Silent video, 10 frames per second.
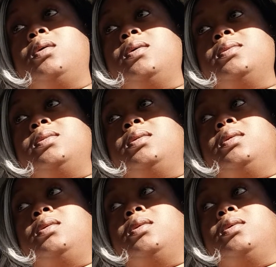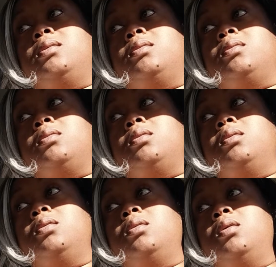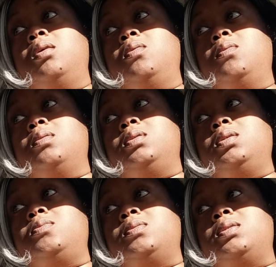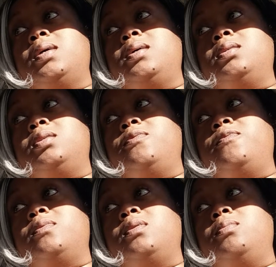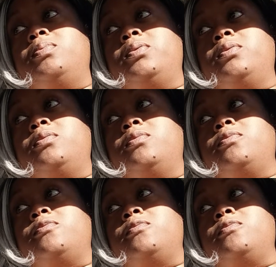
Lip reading: Cause then they're like, oh, this was scientifically proved.